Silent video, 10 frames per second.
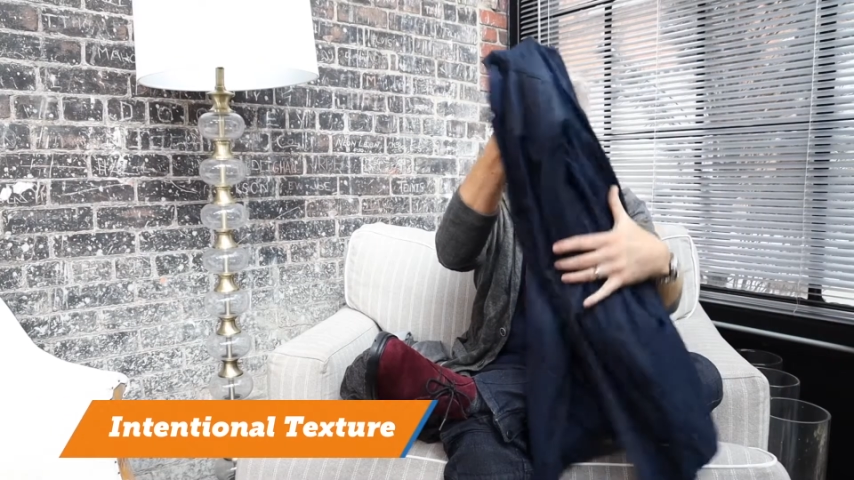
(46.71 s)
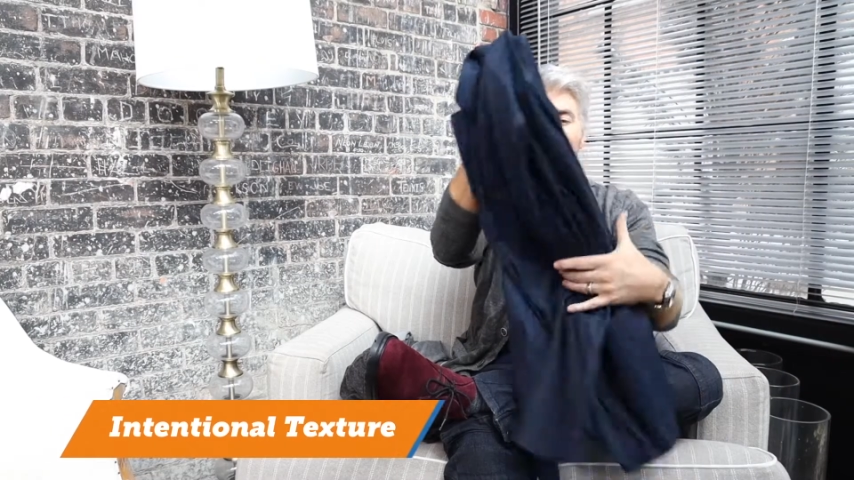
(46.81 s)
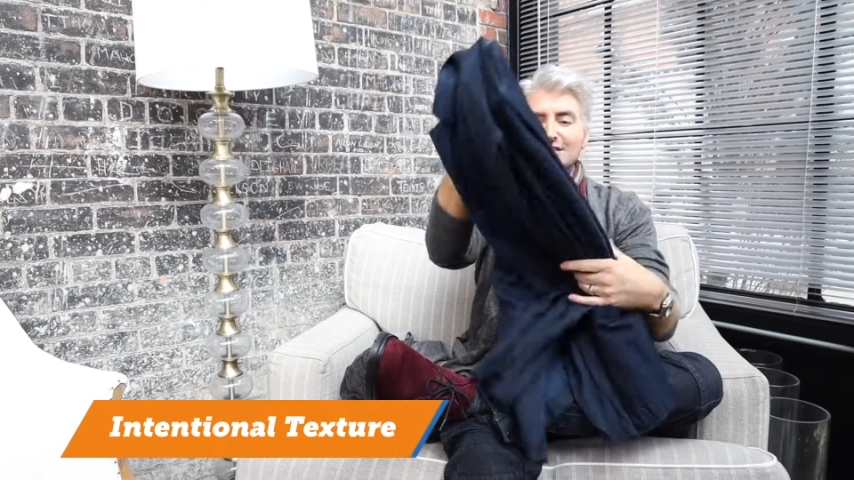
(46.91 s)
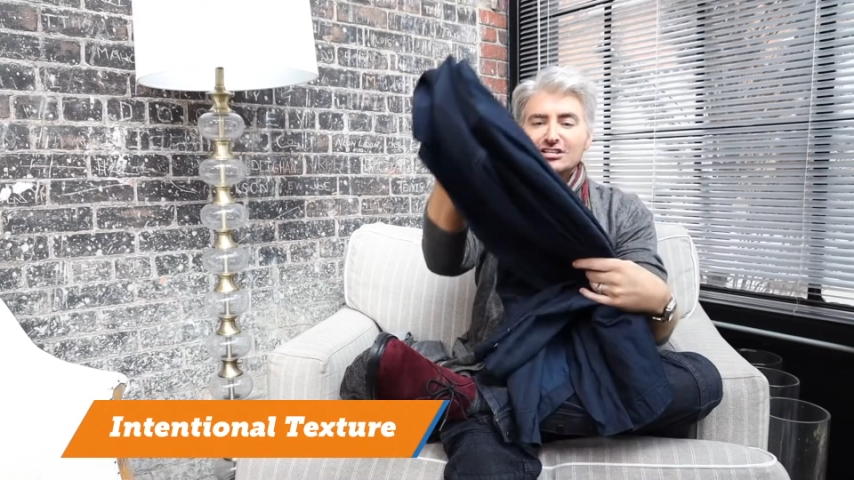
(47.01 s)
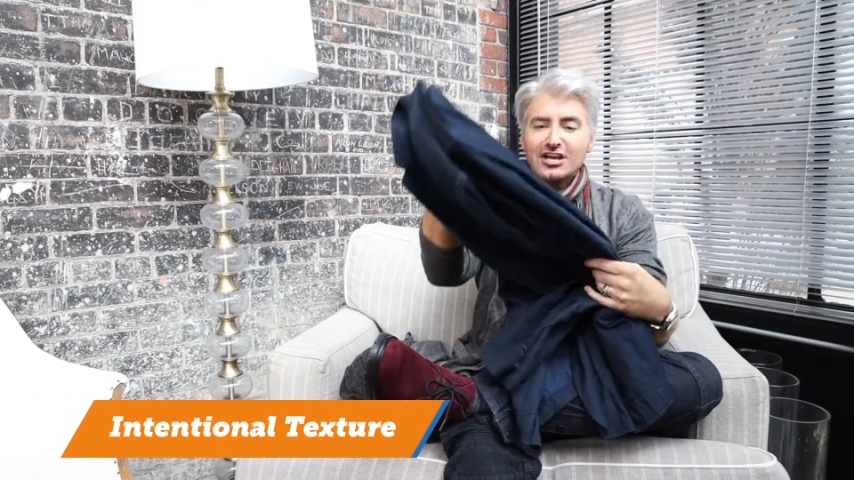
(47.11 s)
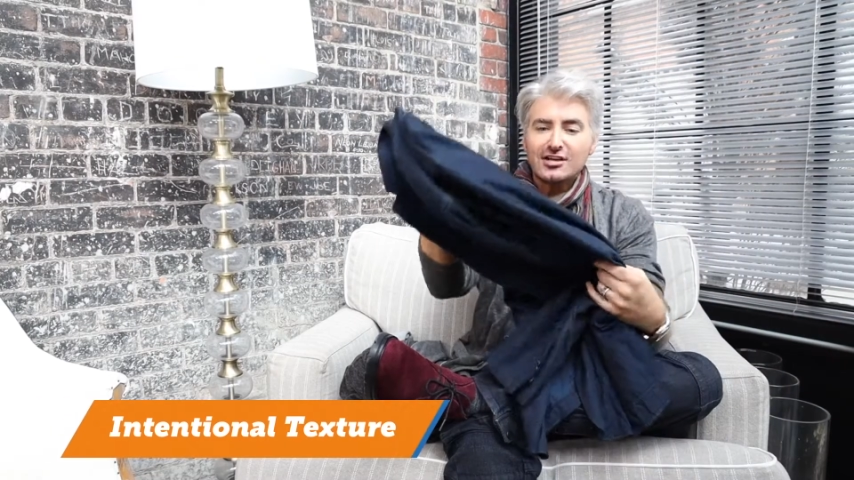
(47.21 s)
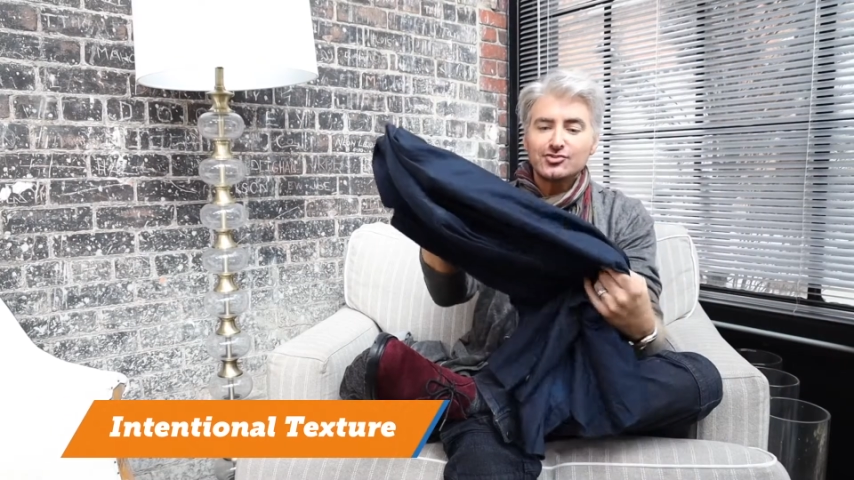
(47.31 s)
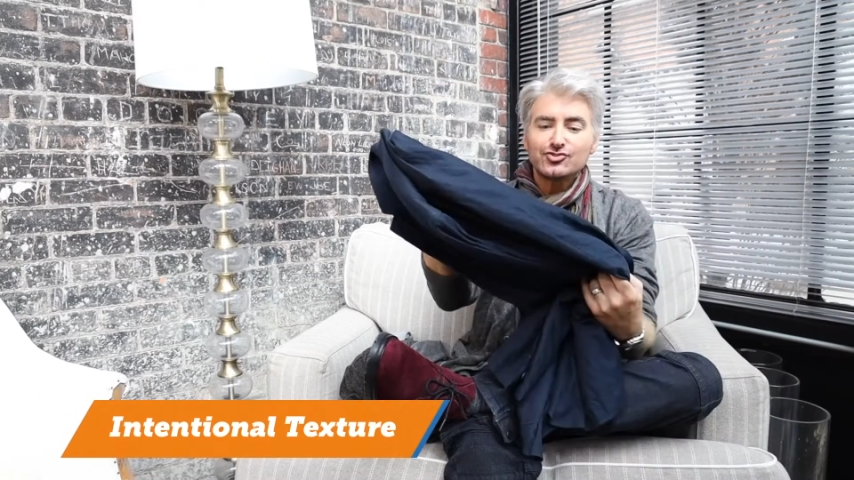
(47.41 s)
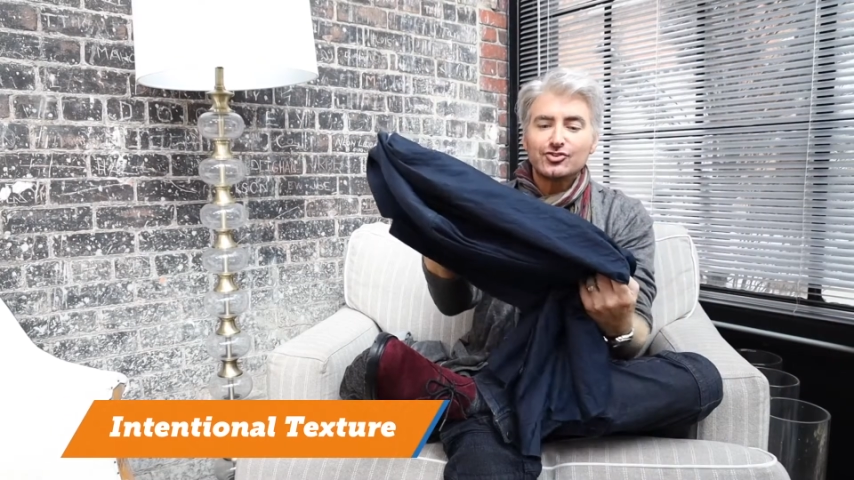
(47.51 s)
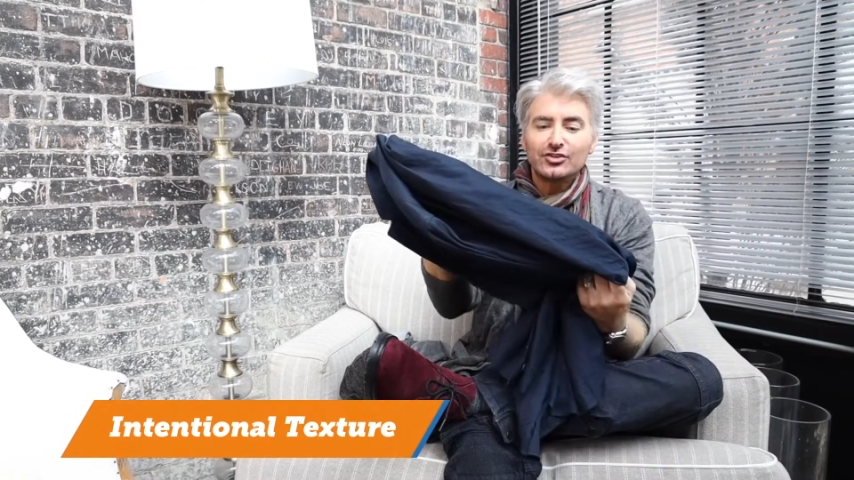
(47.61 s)

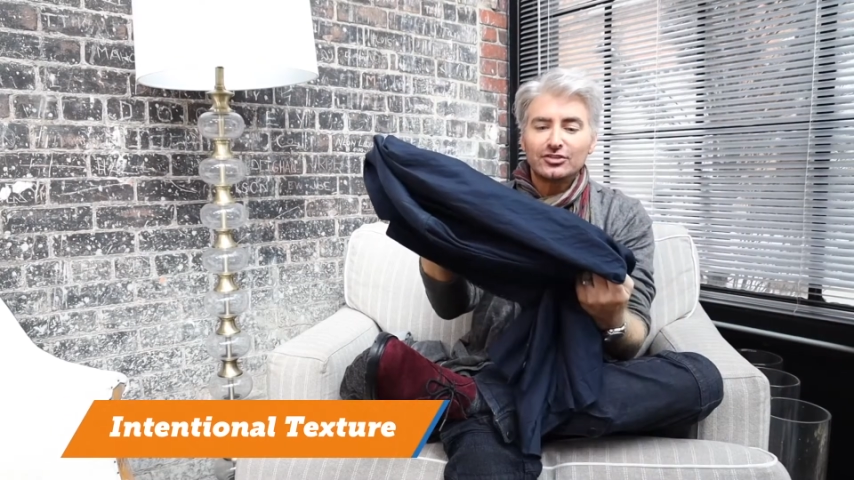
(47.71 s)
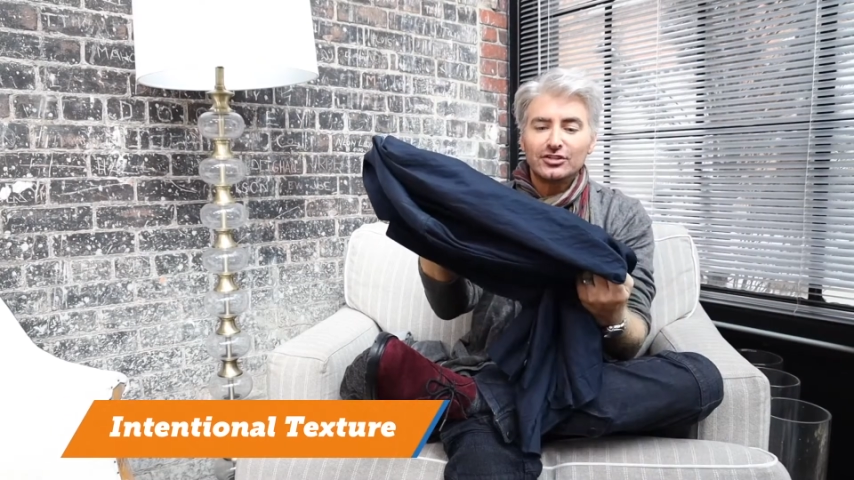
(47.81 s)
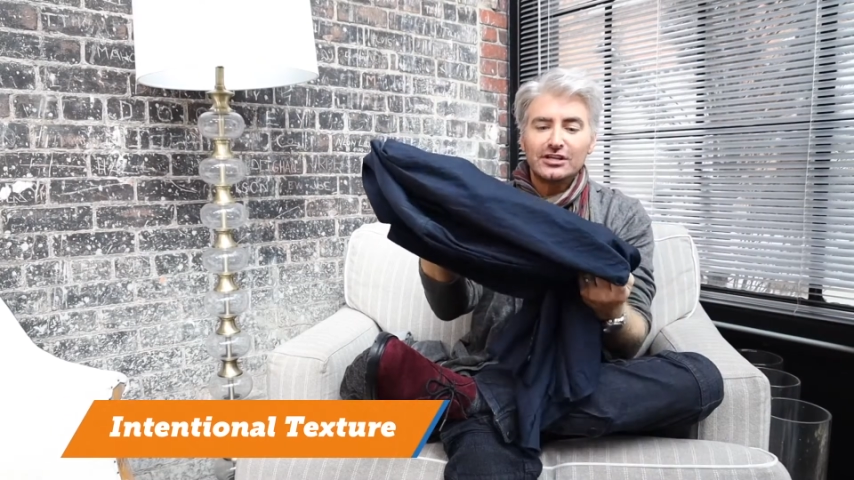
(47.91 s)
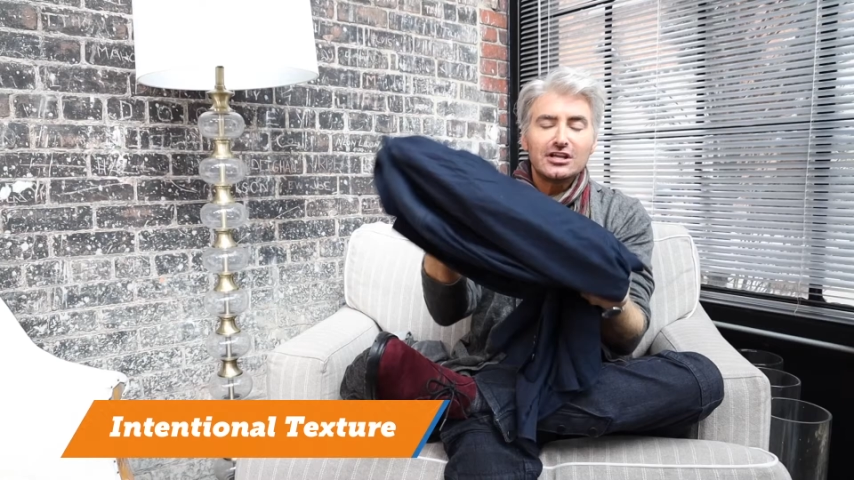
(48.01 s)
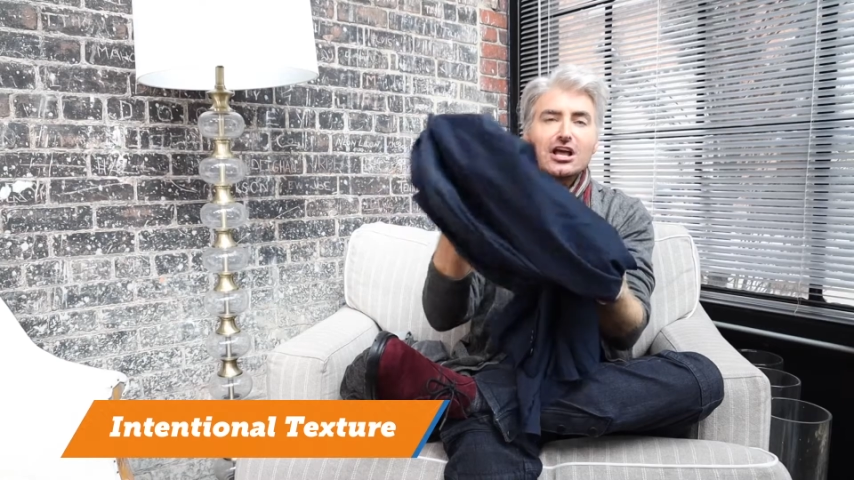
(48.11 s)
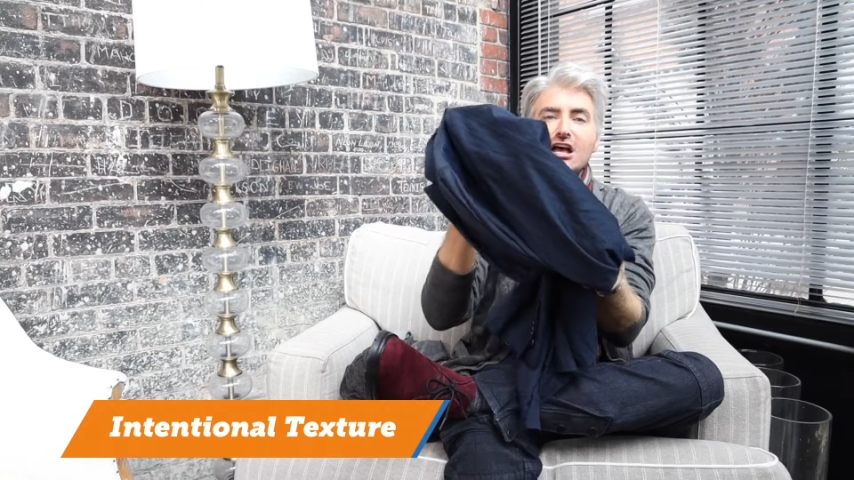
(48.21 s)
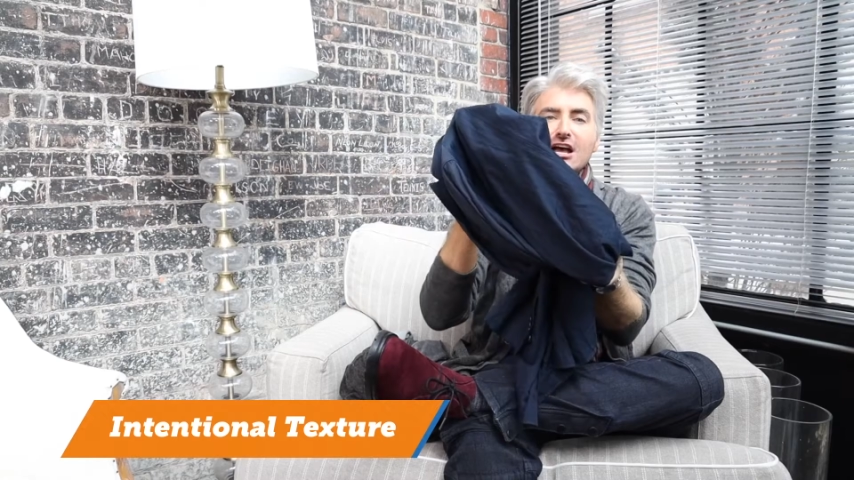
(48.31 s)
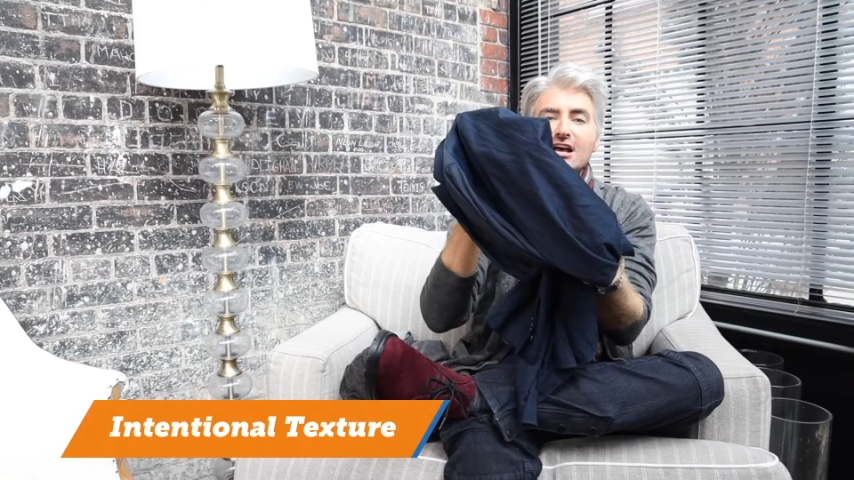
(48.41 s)
intentionally